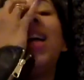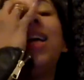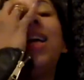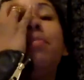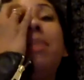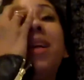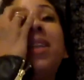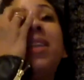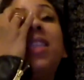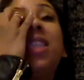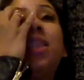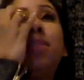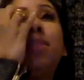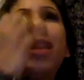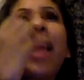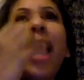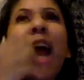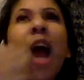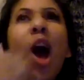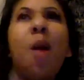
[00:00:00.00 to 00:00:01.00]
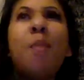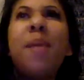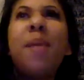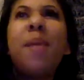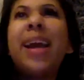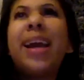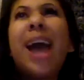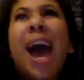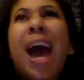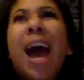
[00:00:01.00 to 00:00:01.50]
messaging me like, "Oh
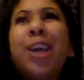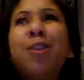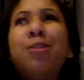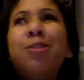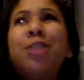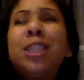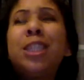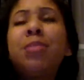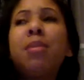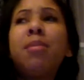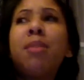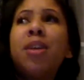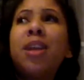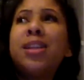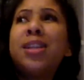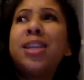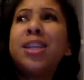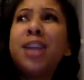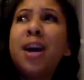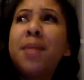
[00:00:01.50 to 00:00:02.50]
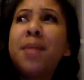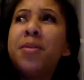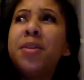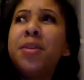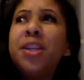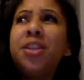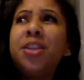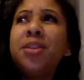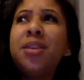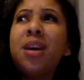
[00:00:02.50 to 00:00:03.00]
my God, you just promoted to double.
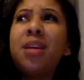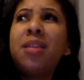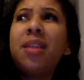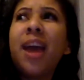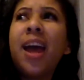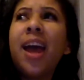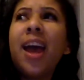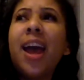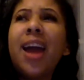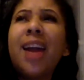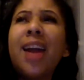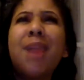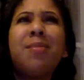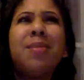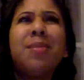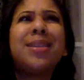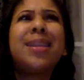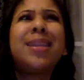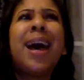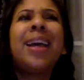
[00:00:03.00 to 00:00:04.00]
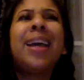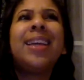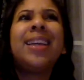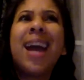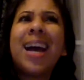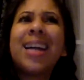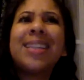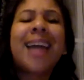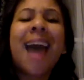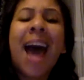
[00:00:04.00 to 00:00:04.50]
Did you know that?" And I was like,
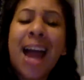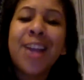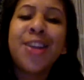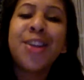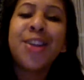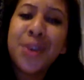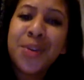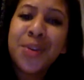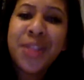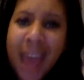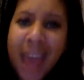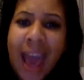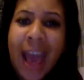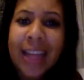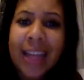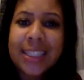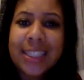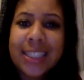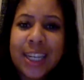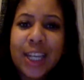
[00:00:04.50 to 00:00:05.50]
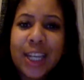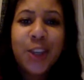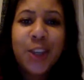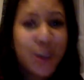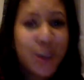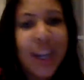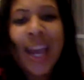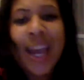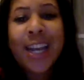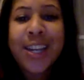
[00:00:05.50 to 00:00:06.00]
"Yes, I knew that.
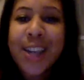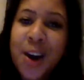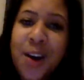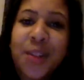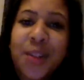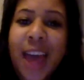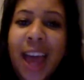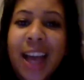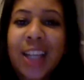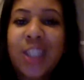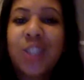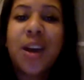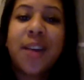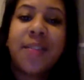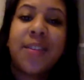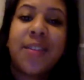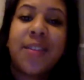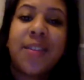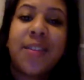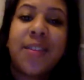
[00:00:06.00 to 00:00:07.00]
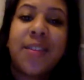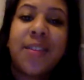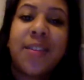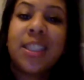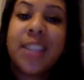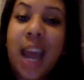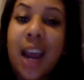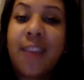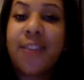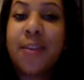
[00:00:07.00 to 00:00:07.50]
You didn't know that because you haven't
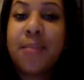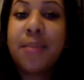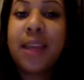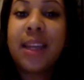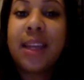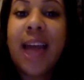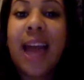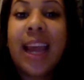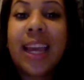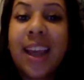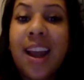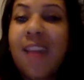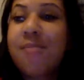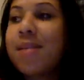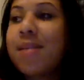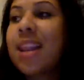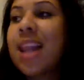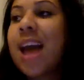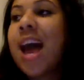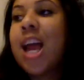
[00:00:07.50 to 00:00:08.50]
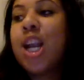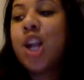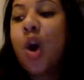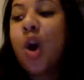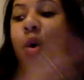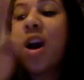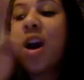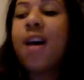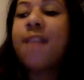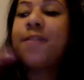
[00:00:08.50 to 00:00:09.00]
checked for me. Like, get out my line.
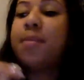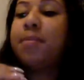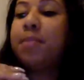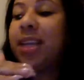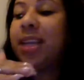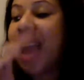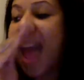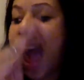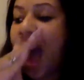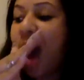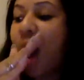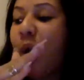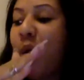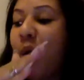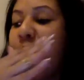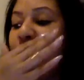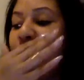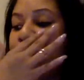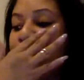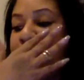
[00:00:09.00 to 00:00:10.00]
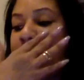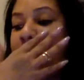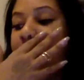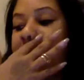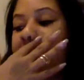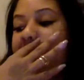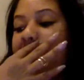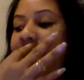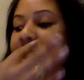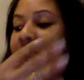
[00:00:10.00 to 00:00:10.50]
Don't come for me now. You know,
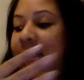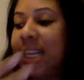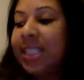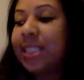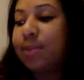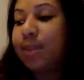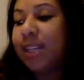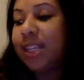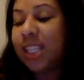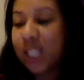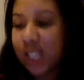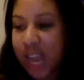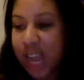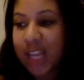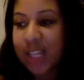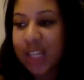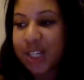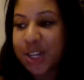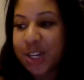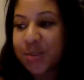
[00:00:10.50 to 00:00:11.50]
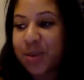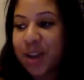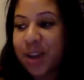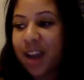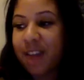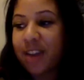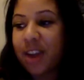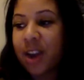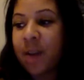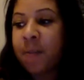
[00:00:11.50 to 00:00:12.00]
now the eSuite is changing or
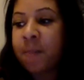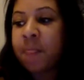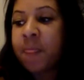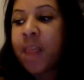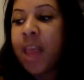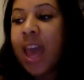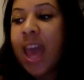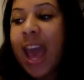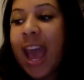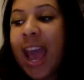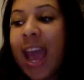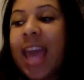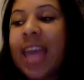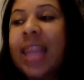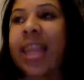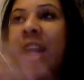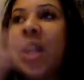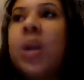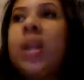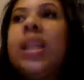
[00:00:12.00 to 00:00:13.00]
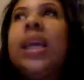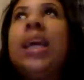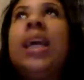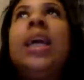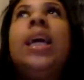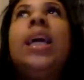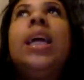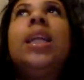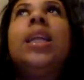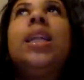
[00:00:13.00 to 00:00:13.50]
whatever." And
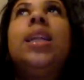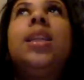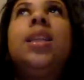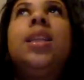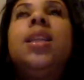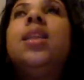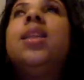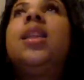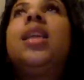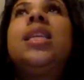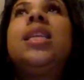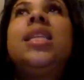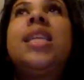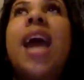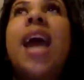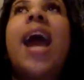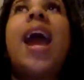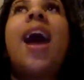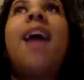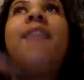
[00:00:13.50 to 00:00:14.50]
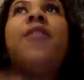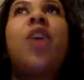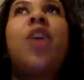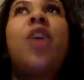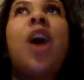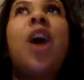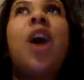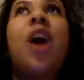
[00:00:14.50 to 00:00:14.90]
literally, the day after I